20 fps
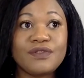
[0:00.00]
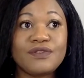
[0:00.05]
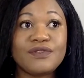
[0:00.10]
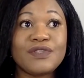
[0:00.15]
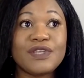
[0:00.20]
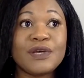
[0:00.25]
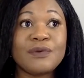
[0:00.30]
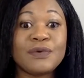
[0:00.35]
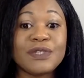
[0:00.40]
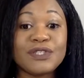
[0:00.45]

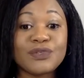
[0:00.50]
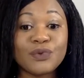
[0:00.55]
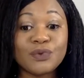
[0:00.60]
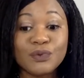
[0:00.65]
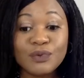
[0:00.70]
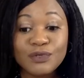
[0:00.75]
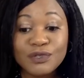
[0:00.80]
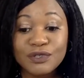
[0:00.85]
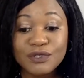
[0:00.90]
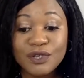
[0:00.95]
there was
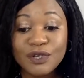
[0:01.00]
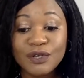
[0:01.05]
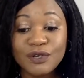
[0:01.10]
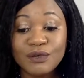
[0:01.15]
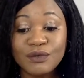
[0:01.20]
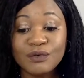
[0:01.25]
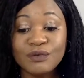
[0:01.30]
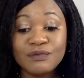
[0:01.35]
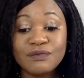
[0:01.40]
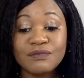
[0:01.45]

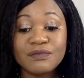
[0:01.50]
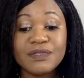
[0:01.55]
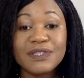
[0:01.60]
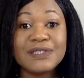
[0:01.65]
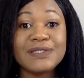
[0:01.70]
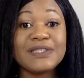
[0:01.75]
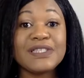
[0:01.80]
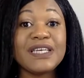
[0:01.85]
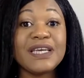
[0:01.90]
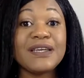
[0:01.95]
also
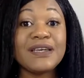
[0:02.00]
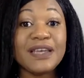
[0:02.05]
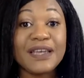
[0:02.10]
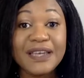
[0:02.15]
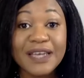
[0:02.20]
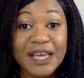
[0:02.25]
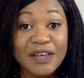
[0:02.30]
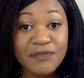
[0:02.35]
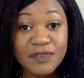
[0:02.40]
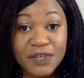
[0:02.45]

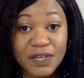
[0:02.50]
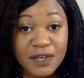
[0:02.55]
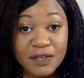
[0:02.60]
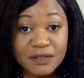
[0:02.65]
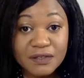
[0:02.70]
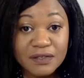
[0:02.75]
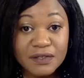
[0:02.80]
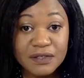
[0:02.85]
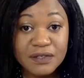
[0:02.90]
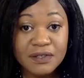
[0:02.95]
DNA
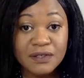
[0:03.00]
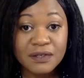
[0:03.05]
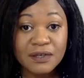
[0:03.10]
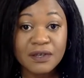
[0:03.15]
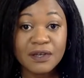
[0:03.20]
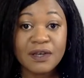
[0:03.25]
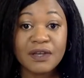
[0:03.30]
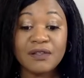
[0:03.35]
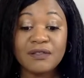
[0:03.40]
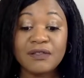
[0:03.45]
evidence
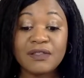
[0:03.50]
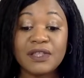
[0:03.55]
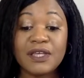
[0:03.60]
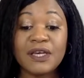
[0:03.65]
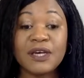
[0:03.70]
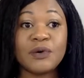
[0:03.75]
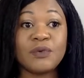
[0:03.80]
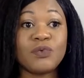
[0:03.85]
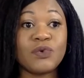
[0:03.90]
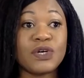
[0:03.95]

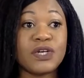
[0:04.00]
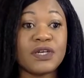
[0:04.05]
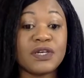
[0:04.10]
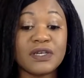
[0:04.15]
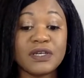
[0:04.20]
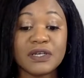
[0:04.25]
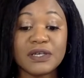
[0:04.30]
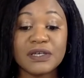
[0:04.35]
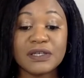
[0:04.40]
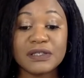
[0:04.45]
there
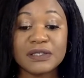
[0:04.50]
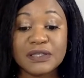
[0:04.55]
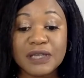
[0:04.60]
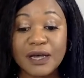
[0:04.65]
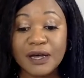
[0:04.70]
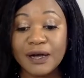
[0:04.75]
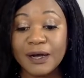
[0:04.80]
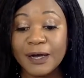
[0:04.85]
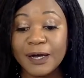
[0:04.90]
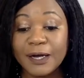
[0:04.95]
was
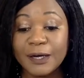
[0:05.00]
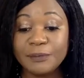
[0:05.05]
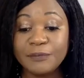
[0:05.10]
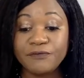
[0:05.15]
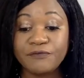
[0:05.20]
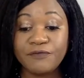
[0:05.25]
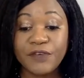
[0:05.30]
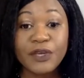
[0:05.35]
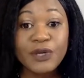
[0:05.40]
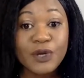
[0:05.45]

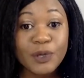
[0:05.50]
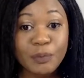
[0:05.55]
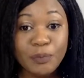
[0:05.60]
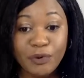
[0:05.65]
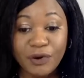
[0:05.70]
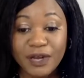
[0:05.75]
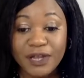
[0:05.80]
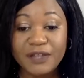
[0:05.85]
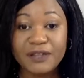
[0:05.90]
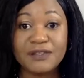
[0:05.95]
um,
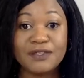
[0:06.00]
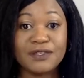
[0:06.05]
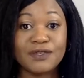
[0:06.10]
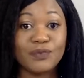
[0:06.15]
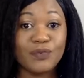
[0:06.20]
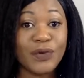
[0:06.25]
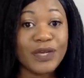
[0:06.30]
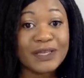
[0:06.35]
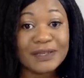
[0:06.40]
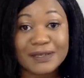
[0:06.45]
fingerprints,
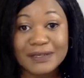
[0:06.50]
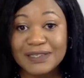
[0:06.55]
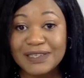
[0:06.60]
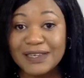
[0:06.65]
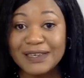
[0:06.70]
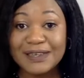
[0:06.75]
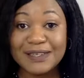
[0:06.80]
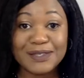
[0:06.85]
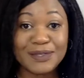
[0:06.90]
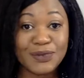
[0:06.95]

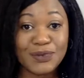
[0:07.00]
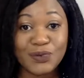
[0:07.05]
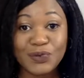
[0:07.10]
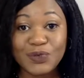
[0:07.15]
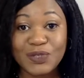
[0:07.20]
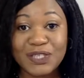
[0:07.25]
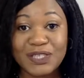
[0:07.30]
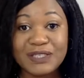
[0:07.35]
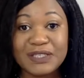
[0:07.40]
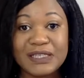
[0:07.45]
witnesses,
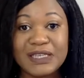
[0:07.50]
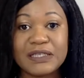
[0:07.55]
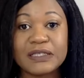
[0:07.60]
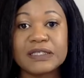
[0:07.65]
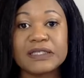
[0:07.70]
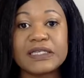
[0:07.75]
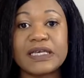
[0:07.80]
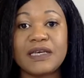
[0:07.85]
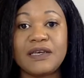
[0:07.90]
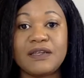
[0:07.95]
all these
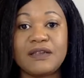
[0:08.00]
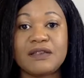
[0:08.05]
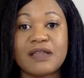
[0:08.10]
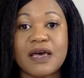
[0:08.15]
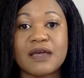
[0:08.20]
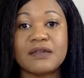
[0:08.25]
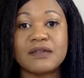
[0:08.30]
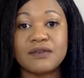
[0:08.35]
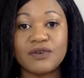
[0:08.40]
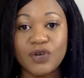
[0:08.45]
things saying
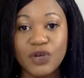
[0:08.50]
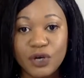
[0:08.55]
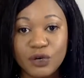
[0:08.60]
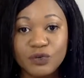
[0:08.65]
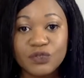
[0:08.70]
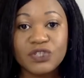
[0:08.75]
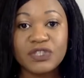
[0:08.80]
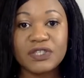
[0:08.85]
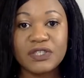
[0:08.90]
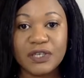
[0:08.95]
that the
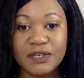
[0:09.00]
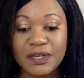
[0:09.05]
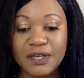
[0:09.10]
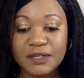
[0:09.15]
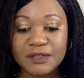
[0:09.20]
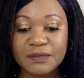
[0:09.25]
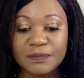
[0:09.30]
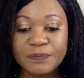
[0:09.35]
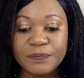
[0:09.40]
coach did it.